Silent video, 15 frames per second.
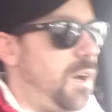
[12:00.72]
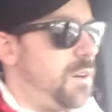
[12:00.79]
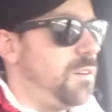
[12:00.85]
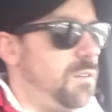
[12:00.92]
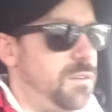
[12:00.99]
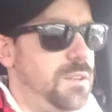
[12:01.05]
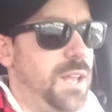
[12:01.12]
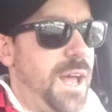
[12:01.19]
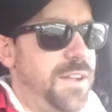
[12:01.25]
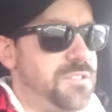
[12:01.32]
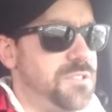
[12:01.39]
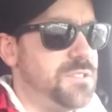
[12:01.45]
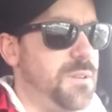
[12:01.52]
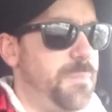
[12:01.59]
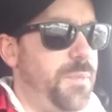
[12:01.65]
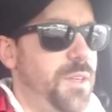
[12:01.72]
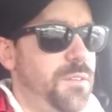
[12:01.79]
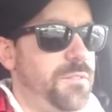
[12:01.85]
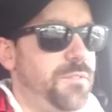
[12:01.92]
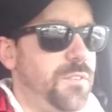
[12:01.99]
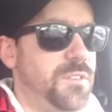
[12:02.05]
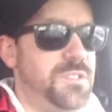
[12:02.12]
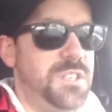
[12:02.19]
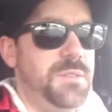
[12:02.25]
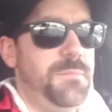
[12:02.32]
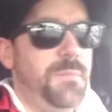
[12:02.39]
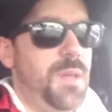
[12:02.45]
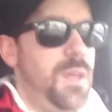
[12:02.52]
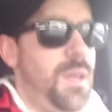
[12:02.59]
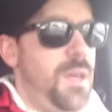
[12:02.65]
or something for a Jeep,
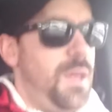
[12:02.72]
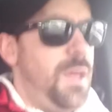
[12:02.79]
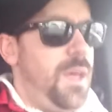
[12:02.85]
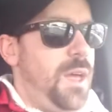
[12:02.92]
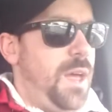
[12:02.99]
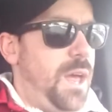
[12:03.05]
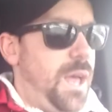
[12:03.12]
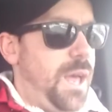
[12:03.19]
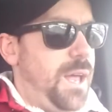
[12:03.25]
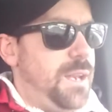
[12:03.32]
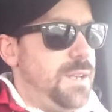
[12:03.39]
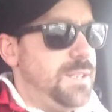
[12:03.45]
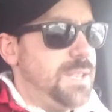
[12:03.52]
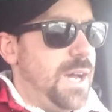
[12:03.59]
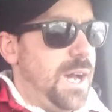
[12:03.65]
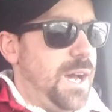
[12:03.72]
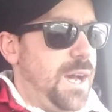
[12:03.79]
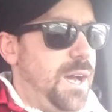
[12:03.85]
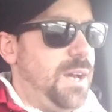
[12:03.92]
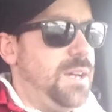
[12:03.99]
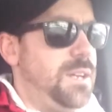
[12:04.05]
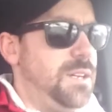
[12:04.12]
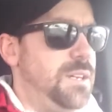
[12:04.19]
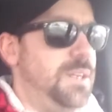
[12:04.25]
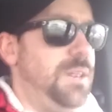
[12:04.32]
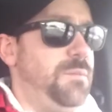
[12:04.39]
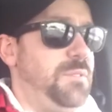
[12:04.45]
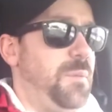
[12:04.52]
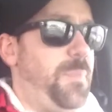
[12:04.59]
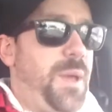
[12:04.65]
and it
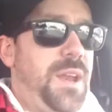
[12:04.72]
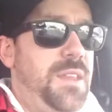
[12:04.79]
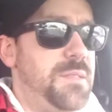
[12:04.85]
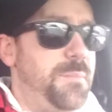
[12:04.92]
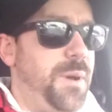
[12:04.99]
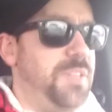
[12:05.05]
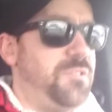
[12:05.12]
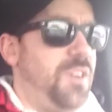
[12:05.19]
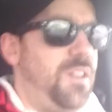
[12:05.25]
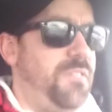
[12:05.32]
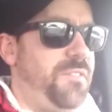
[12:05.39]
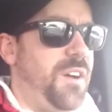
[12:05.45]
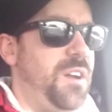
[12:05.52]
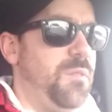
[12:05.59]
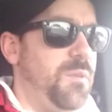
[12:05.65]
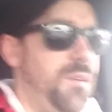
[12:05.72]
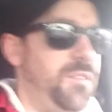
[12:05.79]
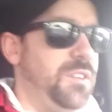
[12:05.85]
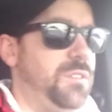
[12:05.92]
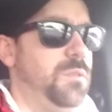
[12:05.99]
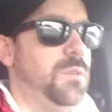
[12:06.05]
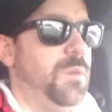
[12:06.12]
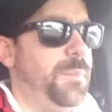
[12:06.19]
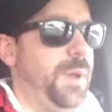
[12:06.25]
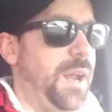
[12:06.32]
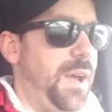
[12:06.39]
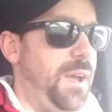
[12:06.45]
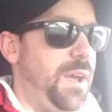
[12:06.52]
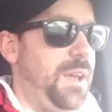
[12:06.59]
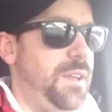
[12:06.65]
was a pain in the butt trying to find a rivet tool, but
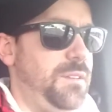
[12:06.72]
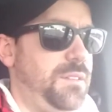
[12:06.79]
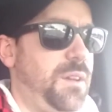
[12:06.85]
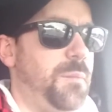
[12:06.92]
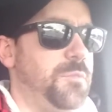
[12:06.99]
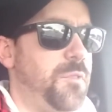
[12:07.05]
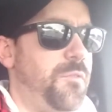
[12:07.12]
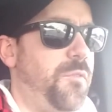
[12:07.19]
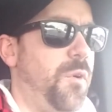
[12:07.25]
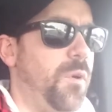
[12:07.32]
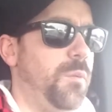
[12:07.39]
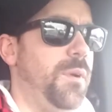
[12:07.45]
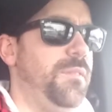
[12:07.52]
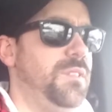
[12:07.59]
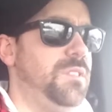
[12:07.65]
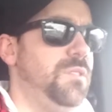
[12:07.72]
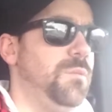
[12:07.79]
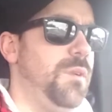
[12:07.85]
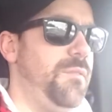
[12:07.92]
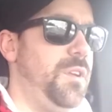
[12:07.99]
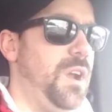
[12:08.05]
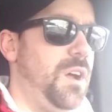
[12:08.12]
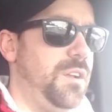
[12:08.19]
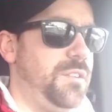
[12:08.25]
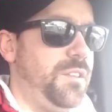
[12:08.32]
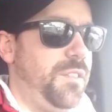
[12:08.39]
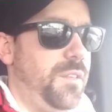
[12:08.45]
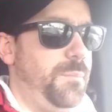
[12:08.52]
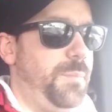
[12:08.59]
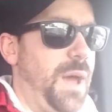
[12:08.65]
it comes with 4 rivets. You rivet onto
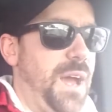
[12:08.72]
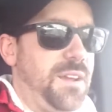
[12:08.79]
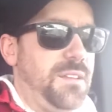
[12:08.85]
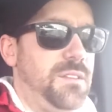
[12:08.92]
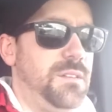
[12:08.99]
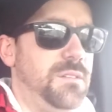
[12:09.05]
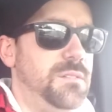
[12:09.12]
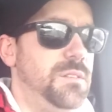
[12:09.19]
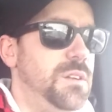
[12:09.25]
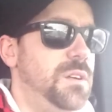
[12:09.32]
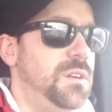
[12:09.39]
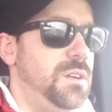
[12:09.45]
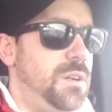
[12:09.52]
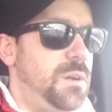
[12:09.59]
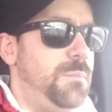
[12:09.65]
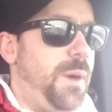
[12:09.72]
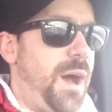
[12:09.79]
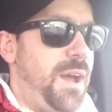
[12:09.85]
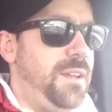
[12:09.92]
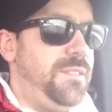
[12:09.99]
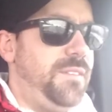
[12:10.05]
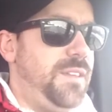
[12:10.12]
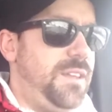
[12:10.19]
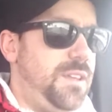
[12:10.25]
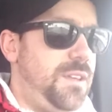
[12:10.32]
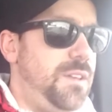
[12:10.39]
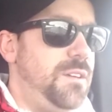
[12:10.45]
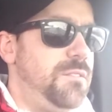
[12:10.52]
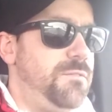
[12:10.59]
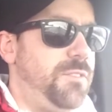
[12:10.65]
the back of behind
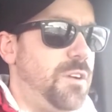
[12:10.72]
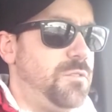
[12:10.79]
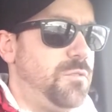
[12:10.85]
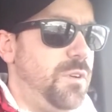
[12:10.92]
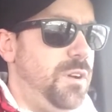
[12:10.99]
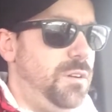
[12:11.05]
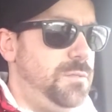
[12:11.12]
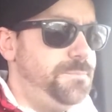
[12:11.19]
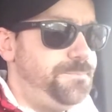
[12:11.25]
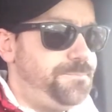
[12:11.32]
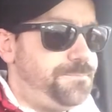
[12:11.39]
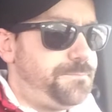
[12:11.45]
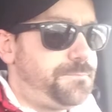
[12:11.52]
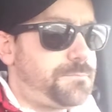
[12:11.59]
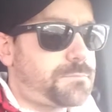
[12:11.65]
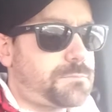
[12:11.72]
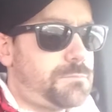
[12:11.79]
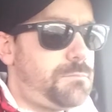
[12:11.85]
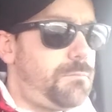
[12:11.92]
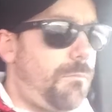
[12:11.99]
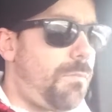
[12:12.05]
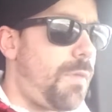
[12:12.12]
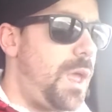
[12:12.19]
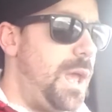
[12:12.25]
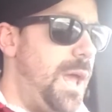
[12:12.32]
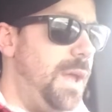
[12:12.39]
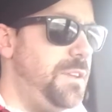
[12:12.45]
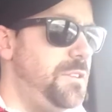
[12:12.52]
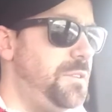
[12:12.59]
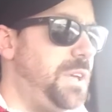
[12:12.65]
the front grille,
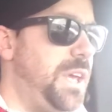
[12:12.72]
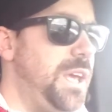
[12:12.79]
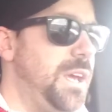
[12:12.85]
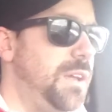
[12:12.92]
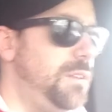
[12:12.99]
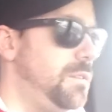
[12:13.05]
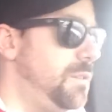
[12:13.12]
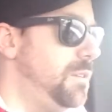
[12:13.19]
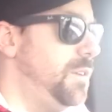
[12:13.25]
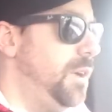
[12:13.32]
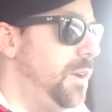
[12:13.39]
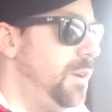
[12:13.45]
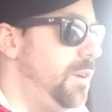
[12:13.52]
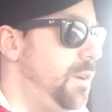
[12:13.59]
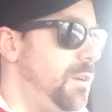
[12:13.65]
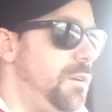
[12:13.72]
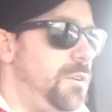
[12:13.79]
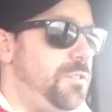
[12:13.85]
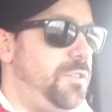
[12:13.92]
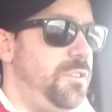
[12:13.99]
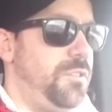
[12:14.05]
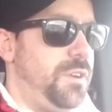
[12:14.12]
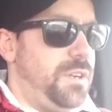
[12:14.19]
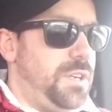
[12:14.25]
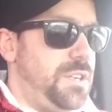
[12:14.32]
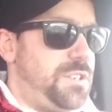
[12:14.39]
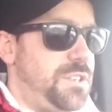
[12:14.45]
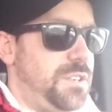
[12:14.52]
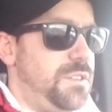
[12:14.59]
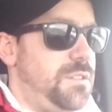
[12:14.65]
and you key it to your
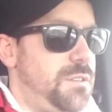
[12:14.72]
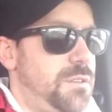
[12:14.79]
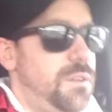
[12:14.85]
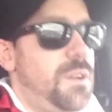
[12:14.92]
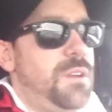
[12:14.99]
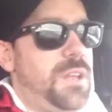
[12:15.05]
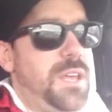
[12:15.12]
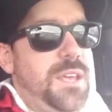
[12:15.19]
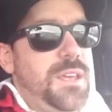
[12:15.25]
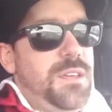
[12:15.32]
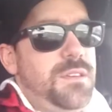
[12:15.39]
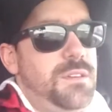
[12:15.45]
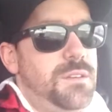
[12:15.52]
ignition key,